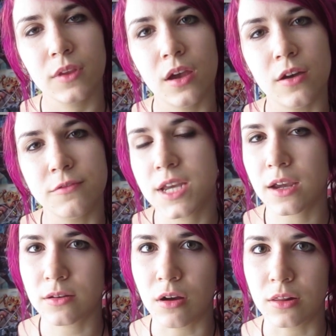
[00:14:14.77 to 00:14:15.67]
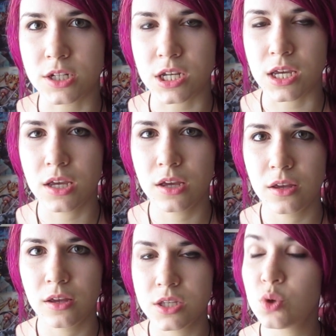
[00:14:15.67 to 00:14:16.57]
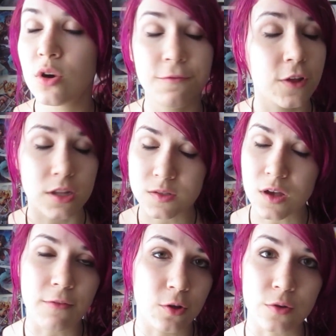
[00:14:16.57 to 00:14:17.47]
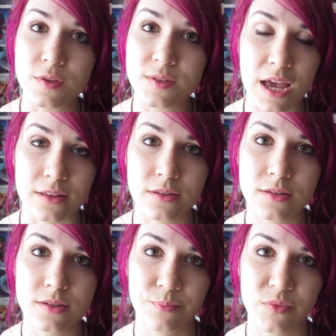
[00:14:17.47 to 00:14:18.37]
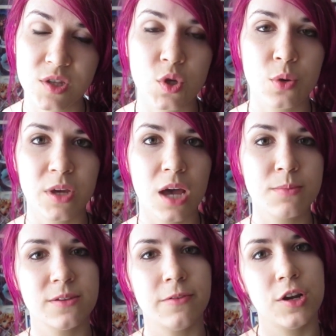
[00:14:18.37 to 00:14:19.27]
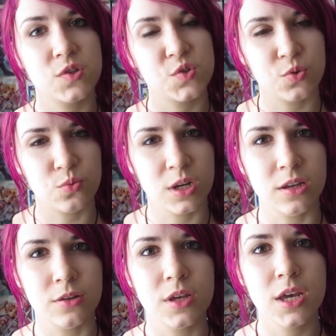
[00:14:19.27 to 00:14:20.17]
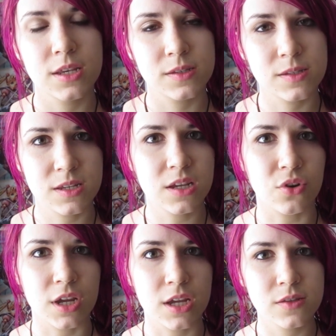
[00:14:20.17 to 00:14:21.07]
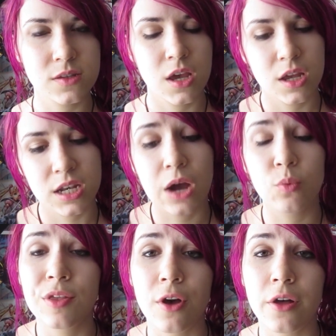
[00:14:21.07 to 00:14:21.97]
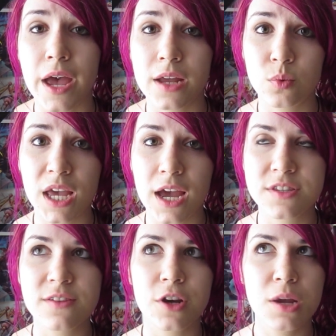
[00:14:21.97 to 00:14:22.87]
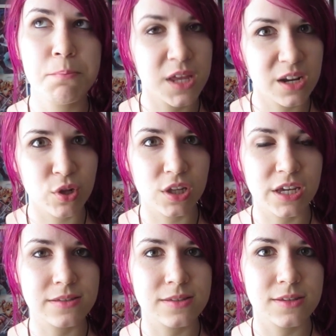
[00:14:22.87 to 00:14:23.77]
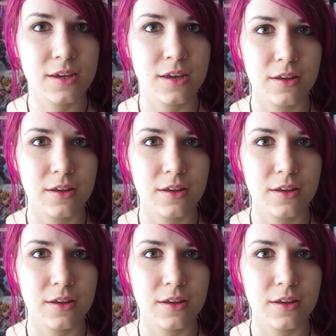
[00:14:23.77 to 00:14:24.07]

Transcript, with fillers: of technology to a philosophical sense. So it becomes a very surreal series. Now, with all that, we have some very minimalist